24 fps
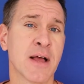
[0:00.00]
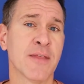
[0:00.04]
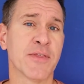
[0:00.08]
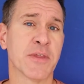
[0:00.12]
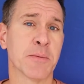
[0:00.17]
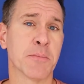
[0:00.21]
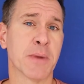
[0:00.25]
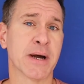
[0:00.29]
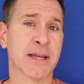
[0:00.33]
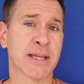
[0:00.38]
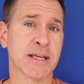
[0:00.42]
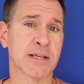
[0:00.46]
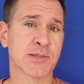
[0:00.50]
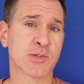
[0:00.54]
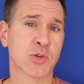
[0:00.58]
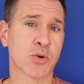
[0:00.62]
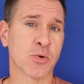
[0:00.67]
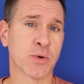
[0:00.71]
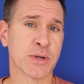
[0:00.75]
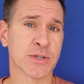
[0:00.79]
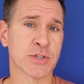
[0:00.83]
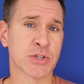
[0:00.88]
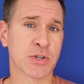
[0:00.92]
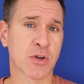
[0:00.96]
the money is
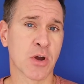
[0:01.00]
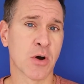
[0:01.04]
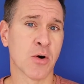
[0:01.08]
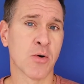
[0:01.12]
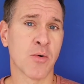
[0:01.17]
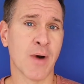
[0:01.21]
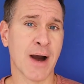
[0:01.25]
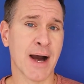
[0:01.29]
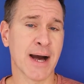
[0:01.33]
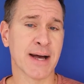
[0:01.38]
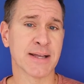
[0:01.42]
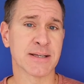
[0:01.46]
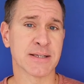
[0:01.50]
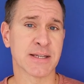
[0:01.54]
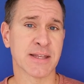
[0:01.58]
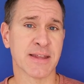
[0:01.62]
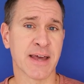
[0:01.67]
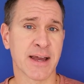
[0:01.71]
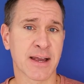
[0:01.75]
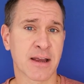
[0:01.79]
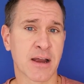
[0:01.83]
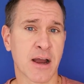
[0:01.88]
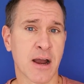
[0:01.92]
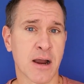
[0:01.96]
going to go onto
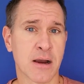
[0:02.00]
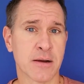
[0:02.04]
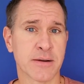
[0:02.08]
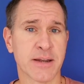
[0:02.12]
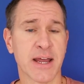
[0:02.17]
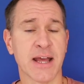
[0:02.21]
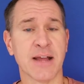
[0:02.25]
that card,